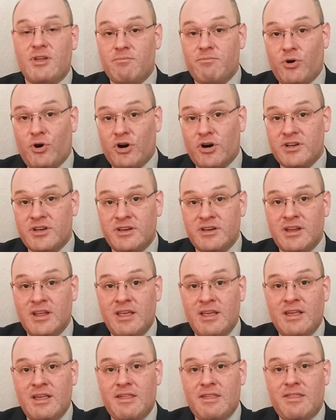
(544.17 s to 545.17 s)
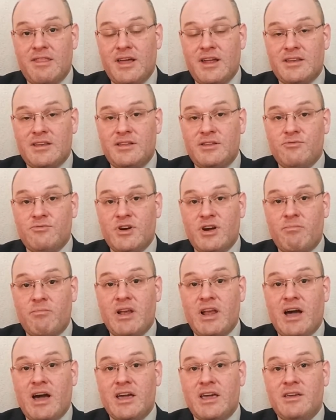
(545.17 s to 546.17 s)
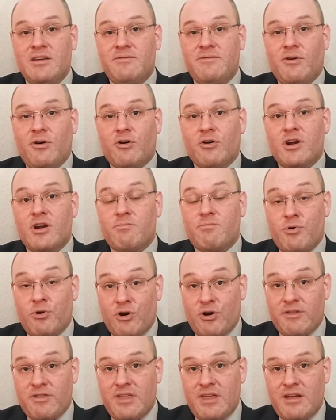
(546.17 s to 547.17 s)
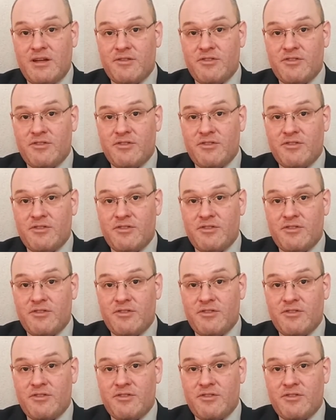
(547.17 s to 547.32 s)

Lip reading: important that you apply for a birth